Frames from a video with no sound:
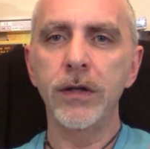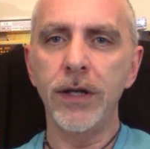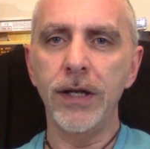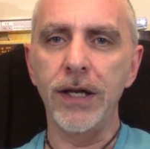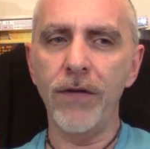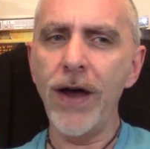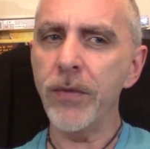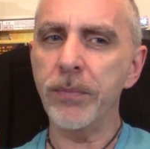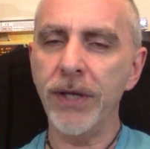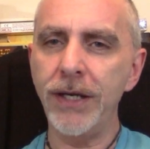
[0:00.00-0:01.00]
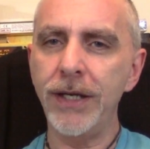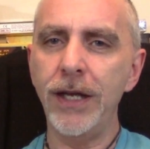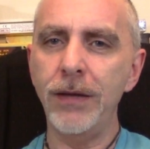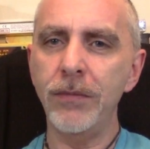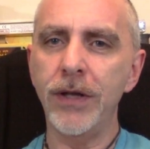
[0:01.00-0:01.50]
if I haven't played a
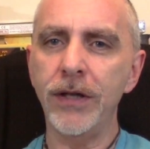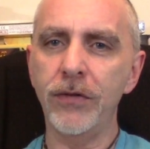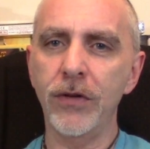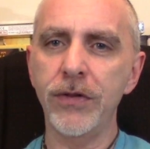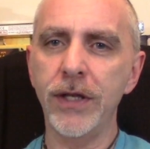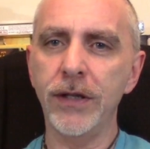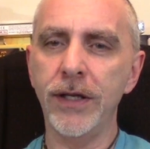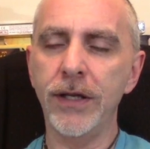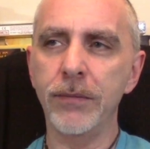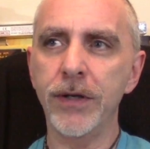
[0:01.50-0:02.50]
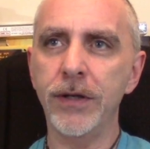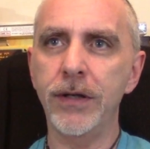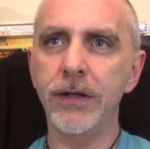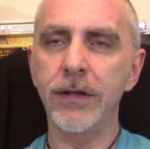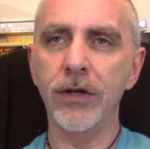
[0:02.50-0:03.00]
game, that's the other thing. Like I'm going to
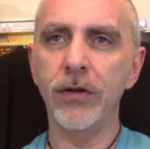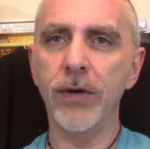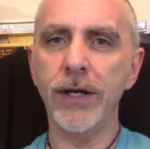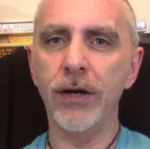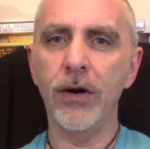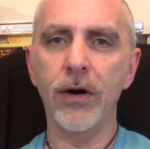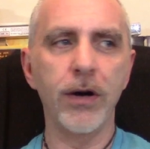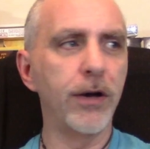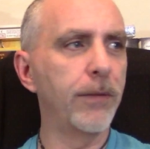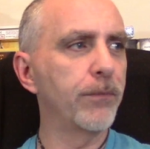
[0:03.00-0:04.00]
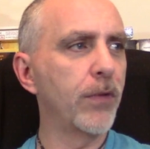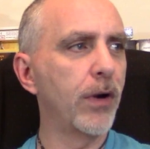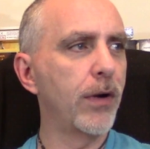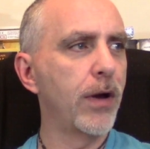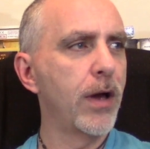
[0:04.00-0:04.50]
tell you right now,
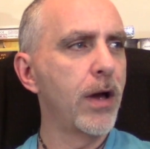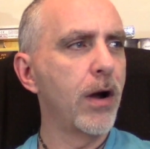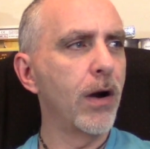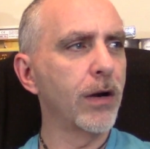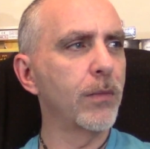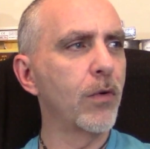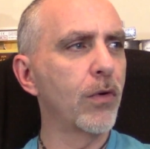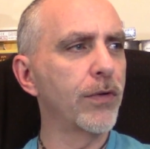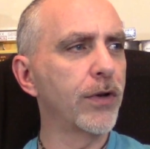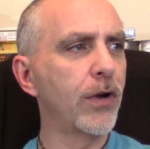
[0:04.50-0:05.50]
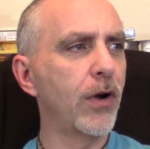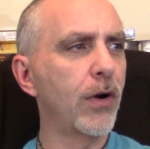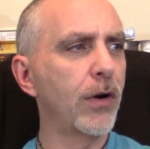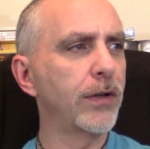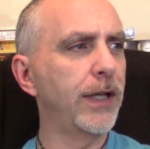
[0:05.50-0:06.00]
Arkham Horror, the
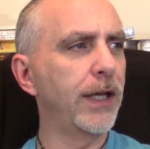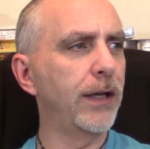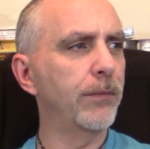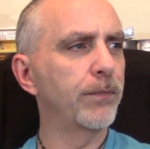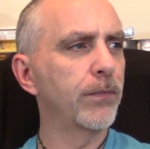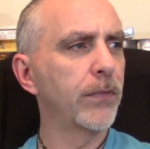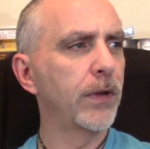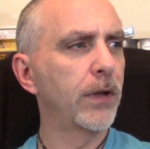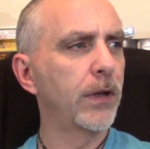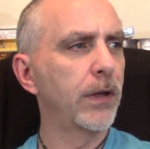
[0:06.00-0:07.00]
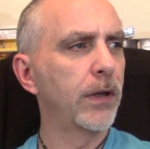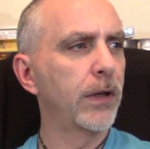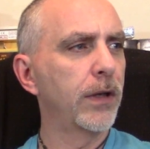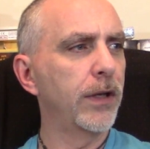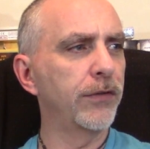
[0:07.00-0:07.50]
card game,
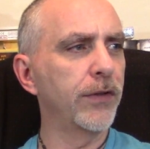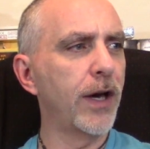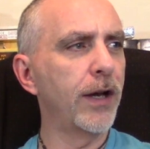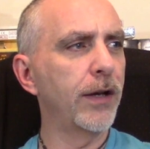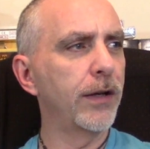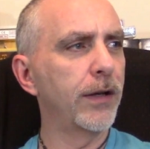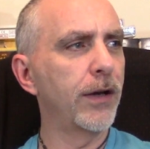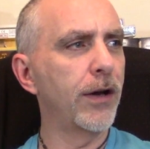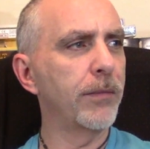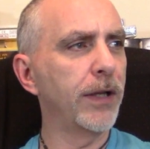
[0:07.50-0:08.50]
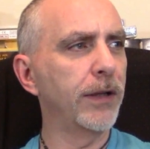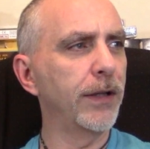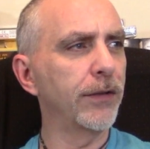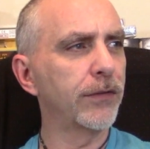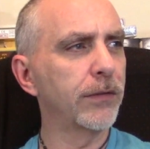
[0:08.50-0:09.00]
is not on my
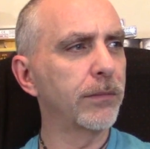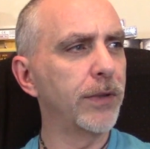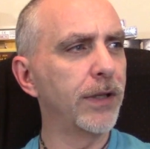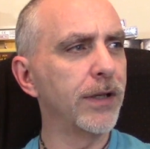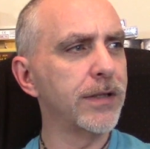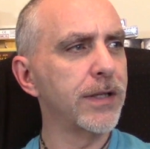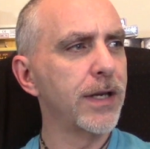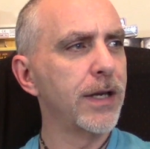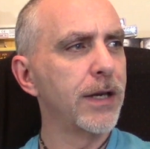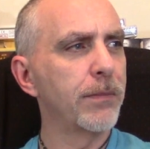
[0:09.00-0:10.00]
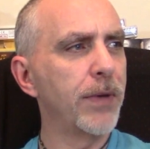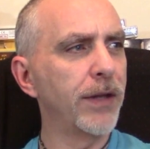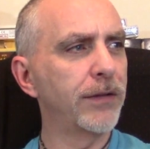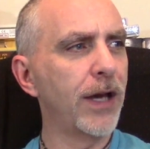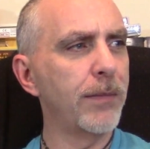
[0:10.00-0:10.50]
list because by
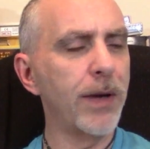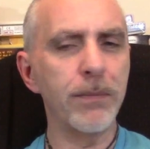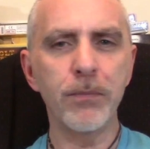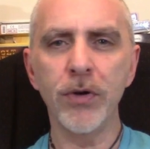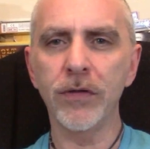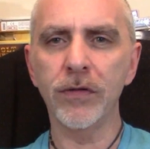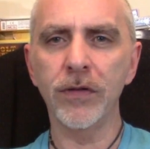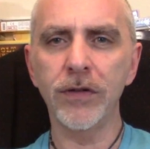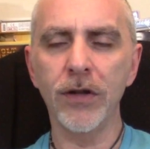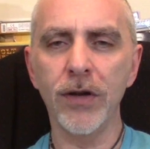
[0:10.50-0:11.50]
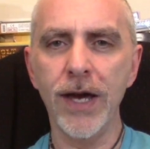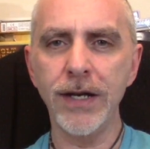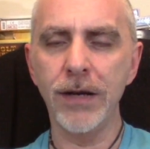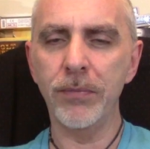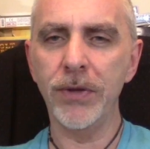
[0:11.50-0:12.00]
the time I put this list together, I
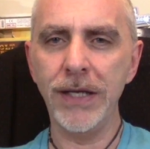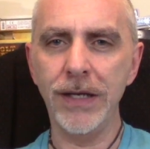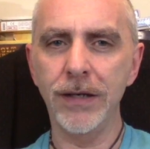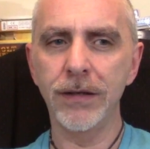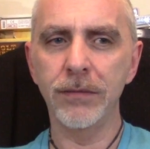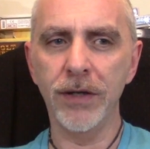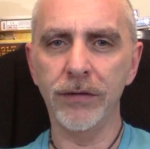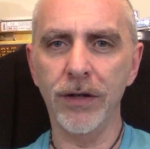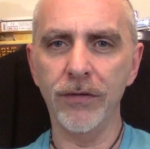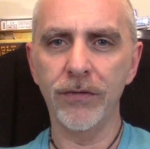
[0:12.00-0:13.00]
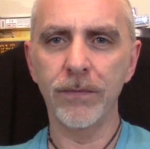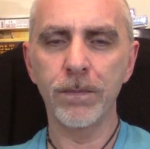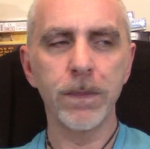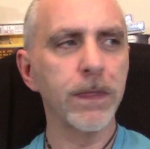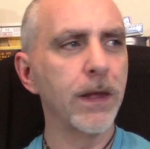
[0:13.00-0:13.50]
had not played it myself.
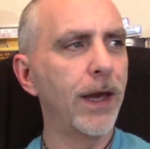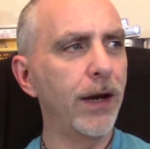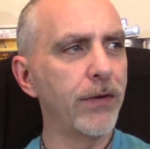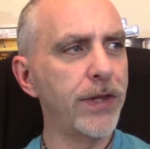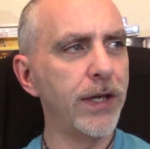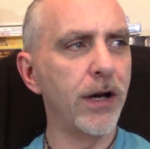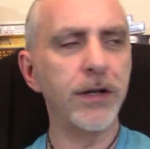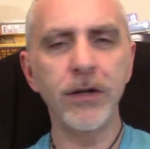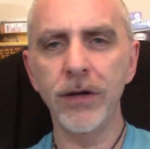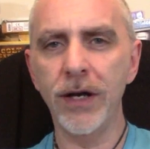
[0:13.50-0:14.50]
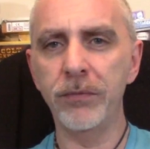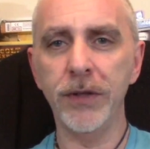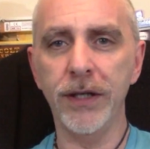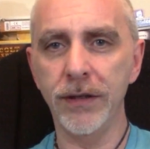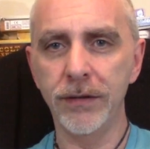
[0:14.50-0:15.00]
Everything on here I've
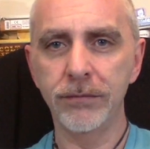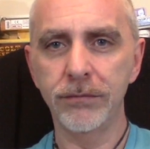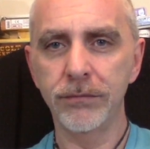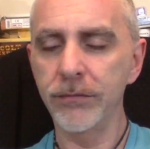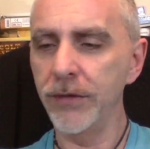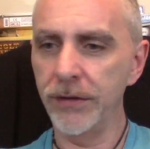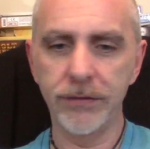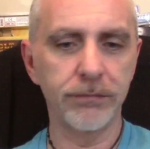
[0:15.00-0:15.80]
played, and that's